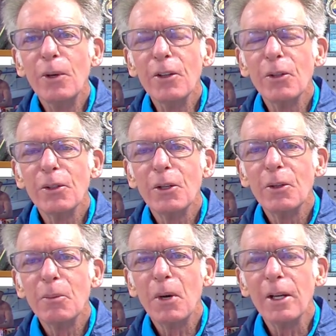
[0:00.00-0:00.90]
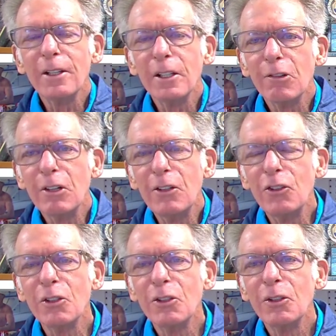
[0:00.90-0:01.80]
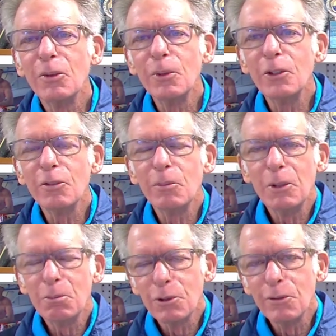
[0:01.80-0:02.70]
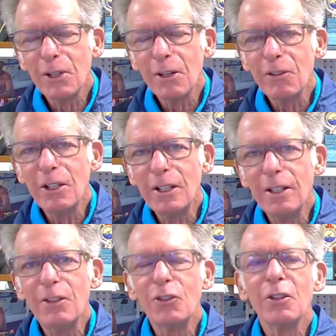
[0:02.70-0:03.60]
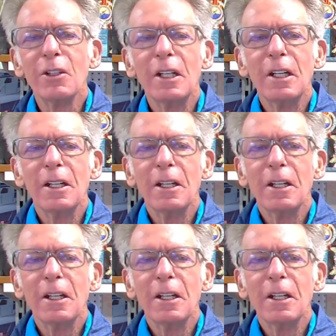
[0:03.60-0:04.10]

with my theories, which have been proven over the years,